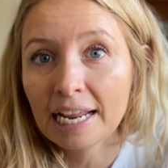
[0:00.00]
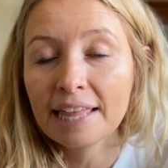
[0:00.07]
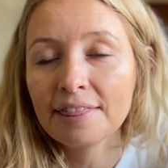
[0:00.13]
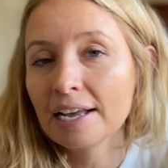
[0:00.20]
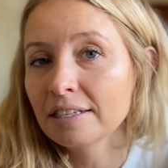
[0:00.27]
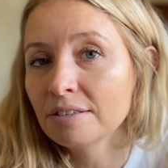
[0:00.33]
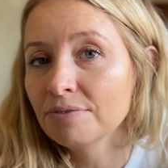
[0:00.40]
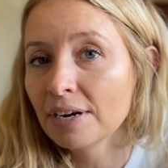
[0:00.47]
and
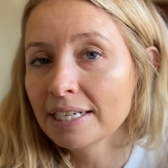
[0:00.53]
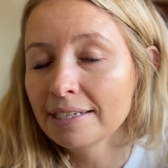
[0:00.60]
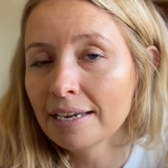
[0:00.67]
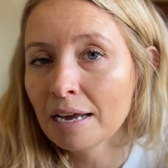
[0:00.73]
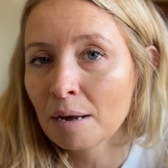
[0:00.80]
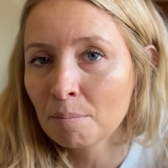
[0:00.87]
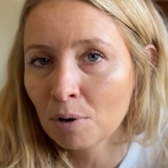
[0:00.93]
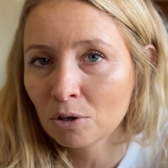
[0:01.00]
that's
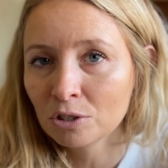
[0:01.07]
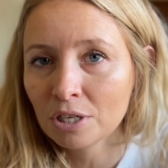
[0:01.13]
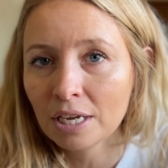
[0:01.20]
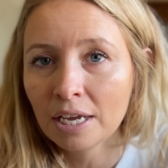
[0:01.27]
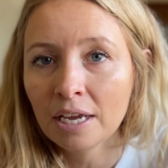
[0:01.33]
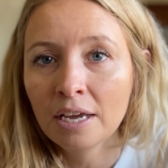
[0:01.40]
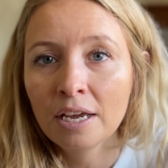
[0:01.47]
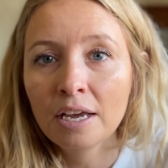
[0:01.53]
finding
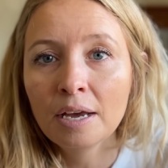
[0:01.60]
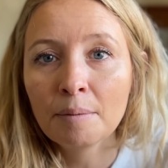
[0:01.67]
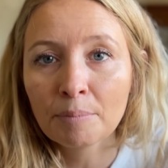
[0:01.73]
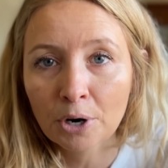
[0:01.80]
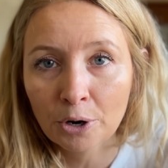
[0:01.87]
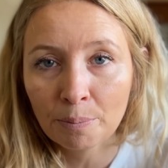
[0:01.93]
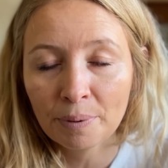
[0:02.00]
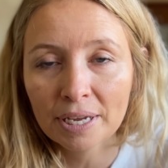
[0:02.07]

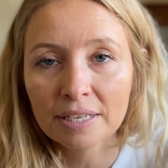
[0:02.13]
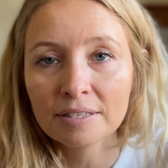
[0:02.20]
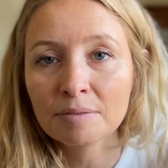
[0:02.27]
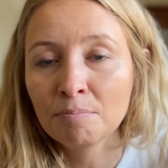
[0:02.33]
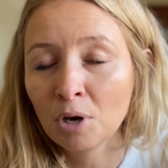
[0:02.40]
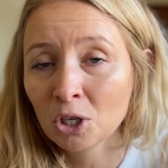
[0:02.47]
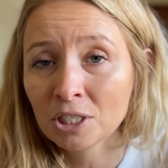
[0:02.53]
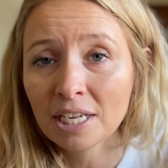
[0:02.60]

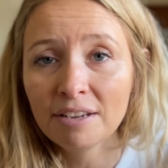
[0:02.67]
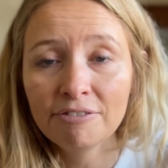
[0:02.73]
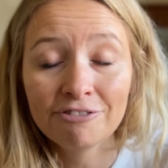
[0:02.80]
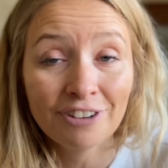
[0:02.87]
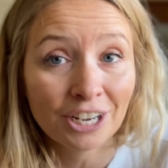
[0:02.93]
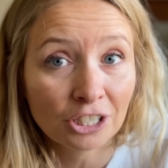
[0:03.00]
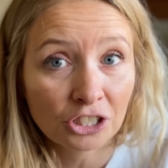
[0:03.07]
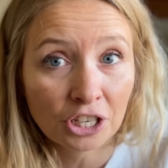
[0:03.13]
multi-purpose,
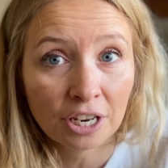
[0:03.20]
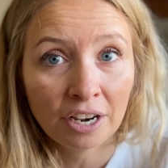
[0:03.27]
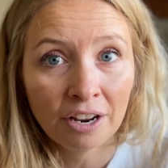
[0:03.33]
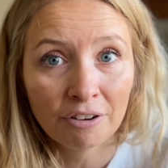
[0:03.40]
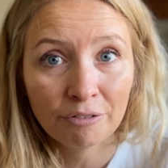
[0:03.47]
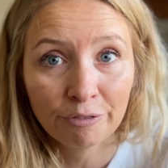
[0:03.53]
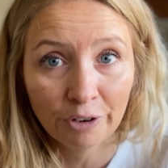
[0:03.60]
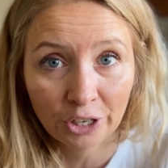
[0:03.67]

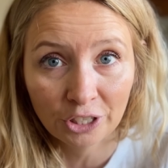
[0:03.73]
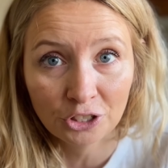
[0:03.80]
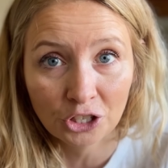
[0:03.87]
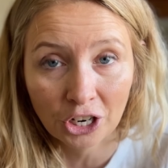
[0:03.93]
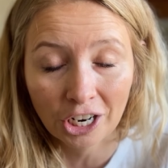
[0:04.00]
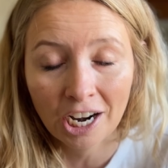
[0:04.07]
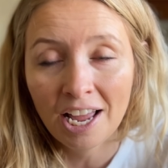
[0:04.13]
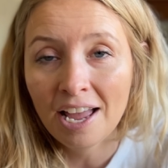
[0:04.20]
multi-function
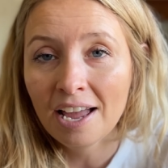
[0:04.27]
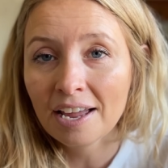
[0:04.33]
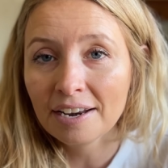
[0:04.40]
furniture.